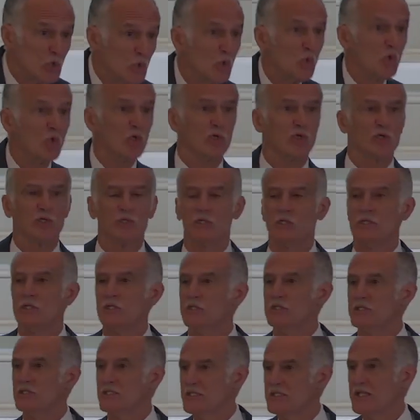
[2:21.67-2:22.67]
lure
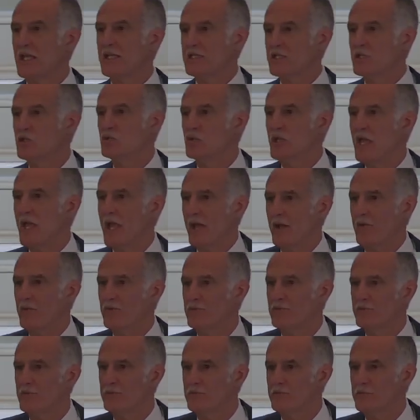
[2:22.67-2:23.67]
to take you
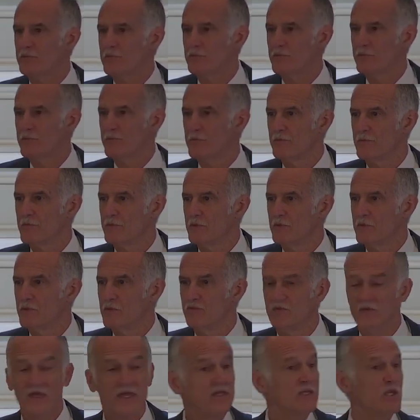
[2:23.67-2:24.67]
down.
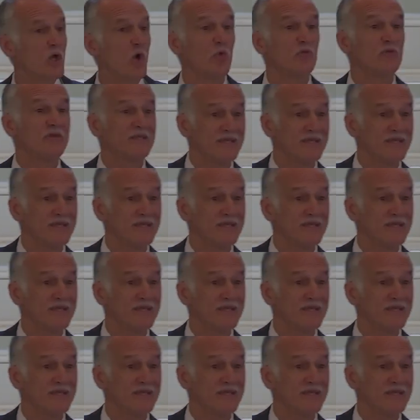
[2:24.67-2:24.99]
They